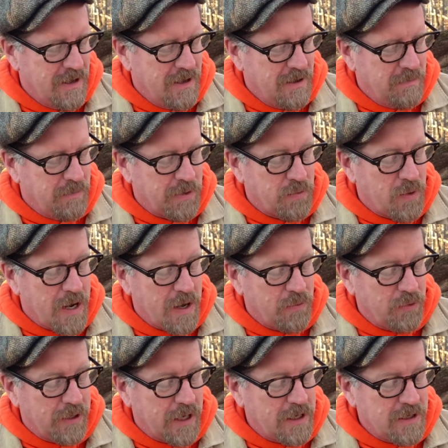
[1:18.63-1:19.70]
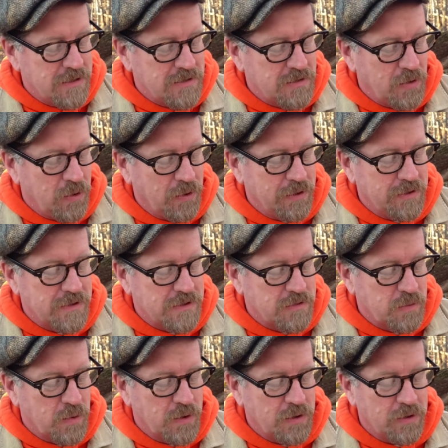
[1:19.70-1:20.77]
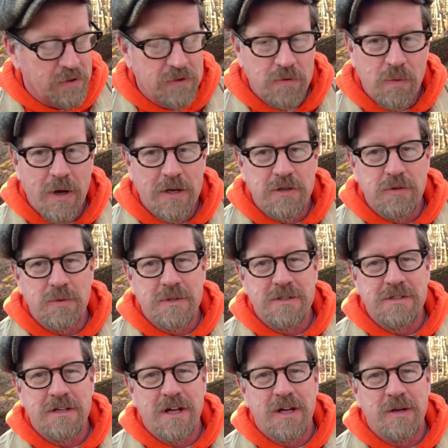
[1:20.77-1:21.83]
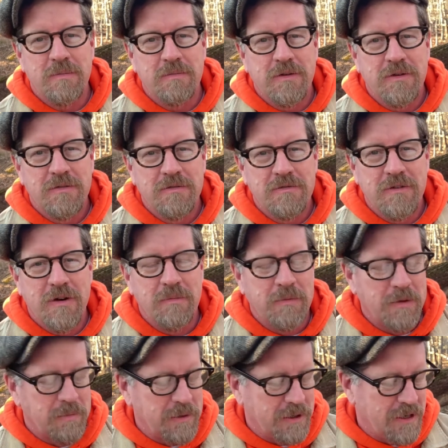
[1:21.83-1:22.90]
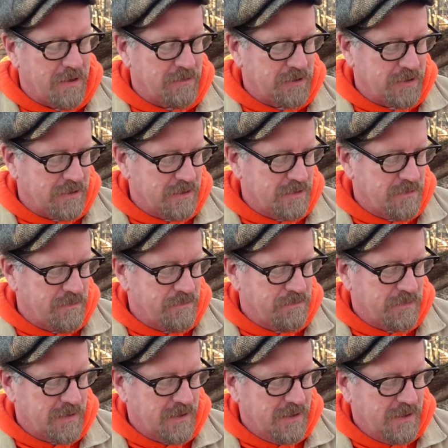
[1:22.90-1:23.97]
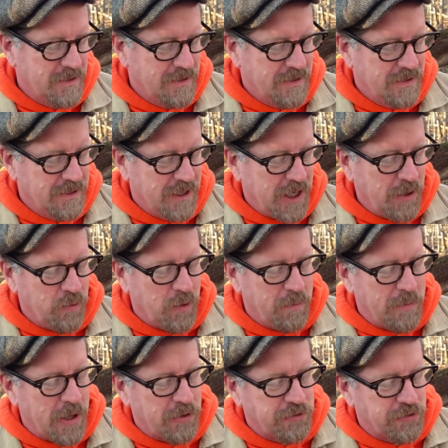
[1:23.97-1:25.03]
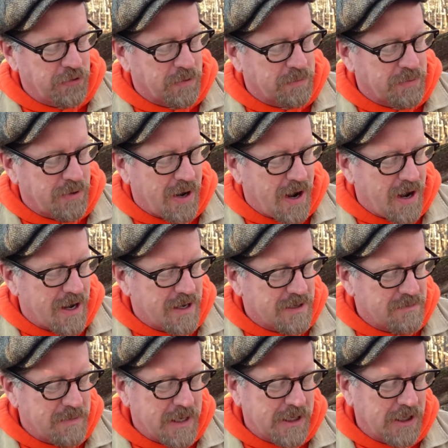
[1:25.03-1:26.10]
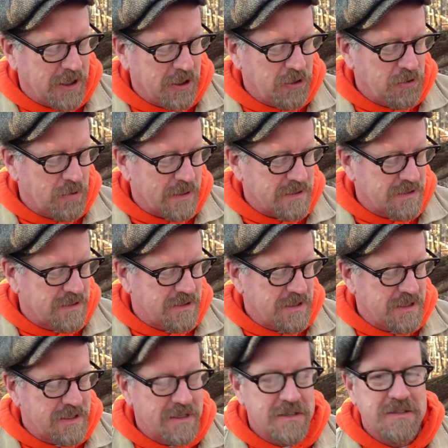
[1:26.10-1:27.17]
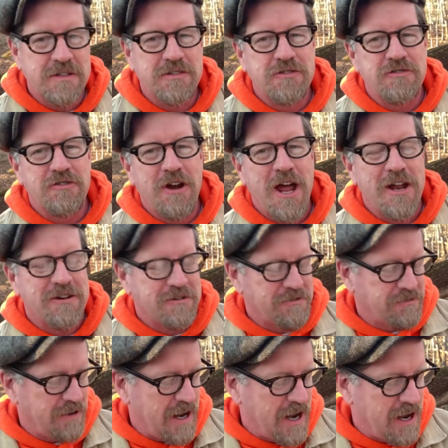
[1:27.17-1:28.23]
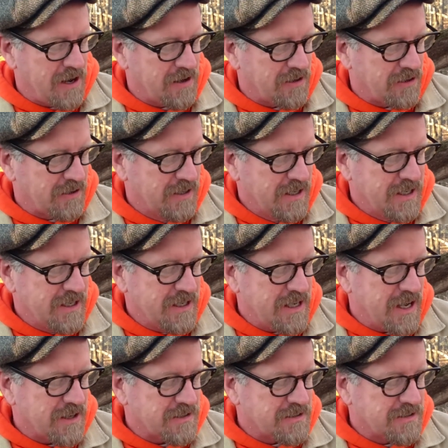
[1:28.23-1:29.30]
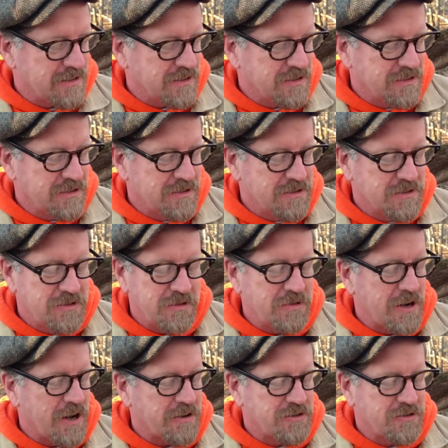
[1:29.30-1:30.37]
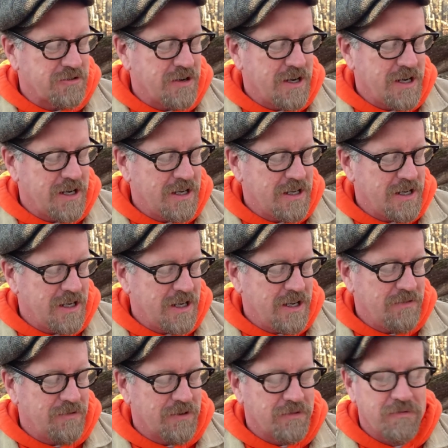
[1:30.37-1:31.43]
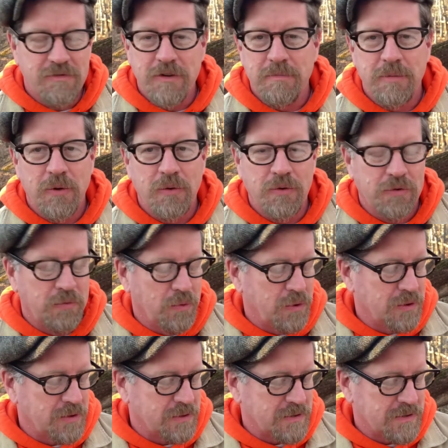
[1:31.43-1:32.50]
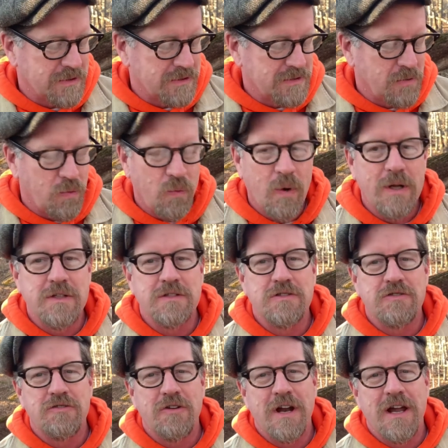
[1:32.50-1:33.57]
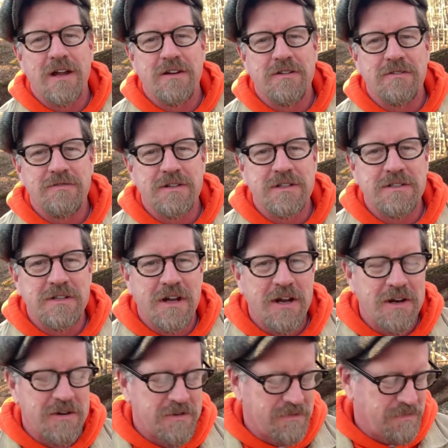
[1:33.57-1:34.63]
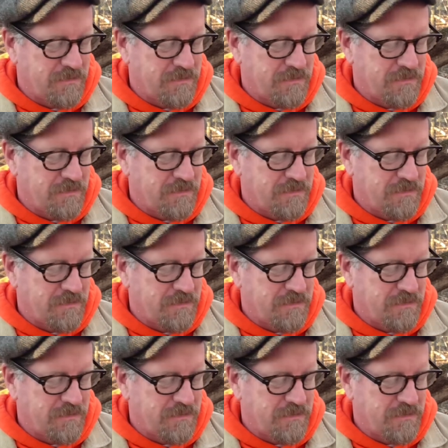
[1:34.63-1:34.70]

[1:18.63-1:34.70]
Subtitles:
But why would any soul in this world want to escape from the beloved? He will melt your pride, making you as thin as a strand of hair. Yet do not trade even for both worlds one strand of his hair.